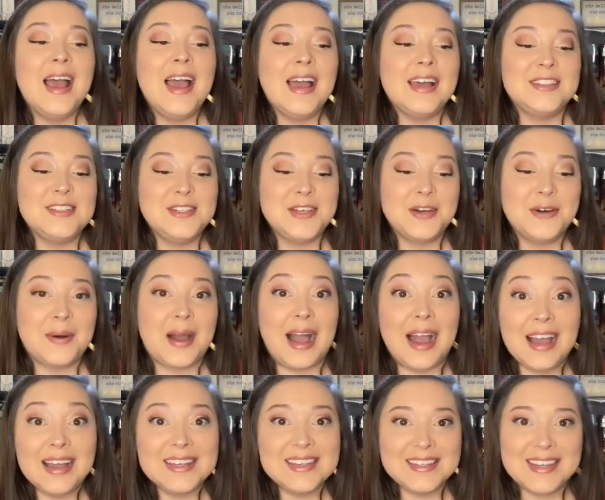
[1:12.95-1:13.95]
And so
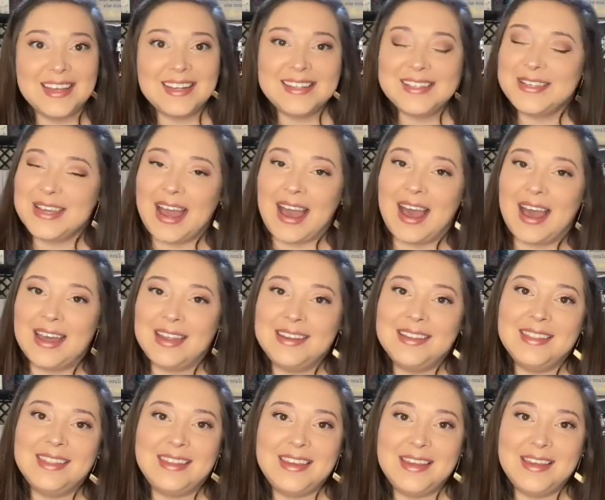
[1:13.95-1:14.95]
I decided to add
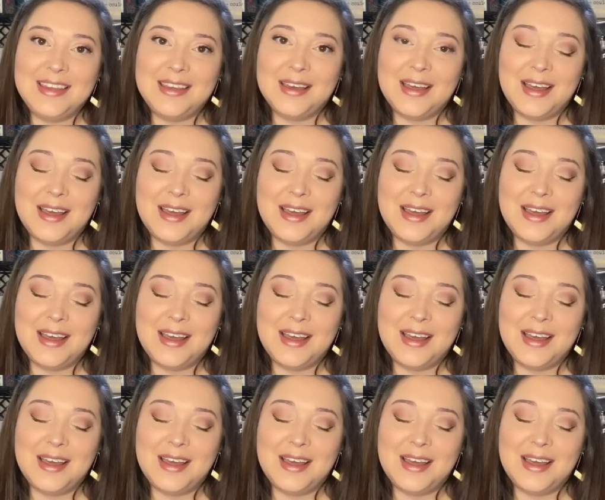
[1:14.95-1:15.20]
the